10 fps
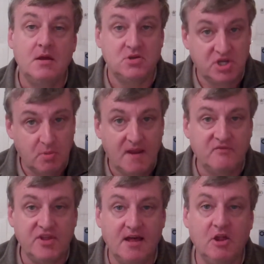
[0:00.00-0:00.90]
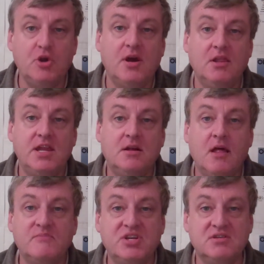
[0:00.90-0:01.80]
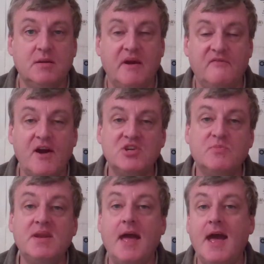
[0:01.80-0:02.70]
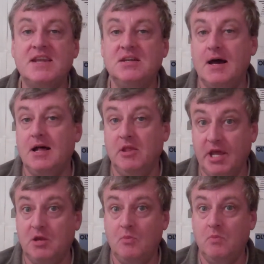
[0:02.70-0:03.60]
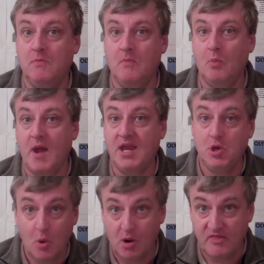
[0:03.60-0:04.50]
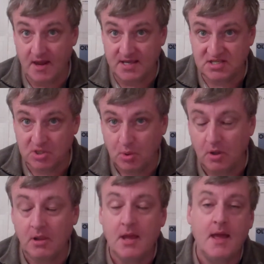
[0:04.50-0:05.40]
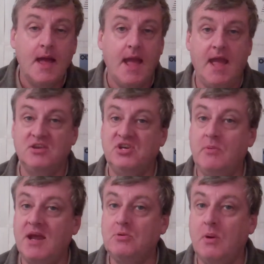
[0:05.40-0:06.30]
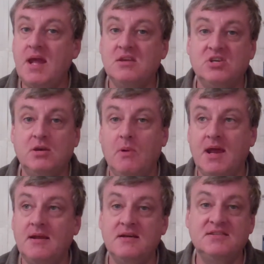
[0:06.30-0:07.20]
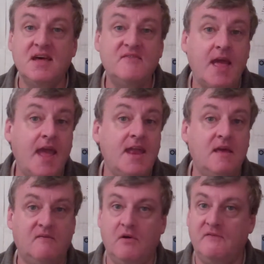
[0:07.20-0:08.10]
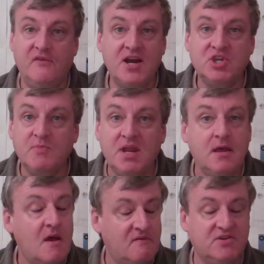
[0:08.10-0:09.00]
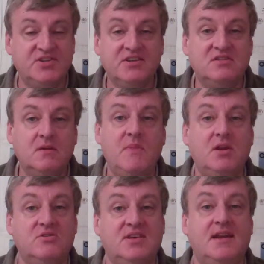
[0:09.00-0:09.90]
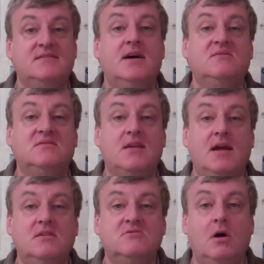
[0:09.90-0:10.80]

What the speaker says: She ran for the Illinois Elite Club. She's going to be a freshman at Lincoln Way North High School, and she ran great. She ran a 7.80 for a freshman for 60 meters. That is outstanding.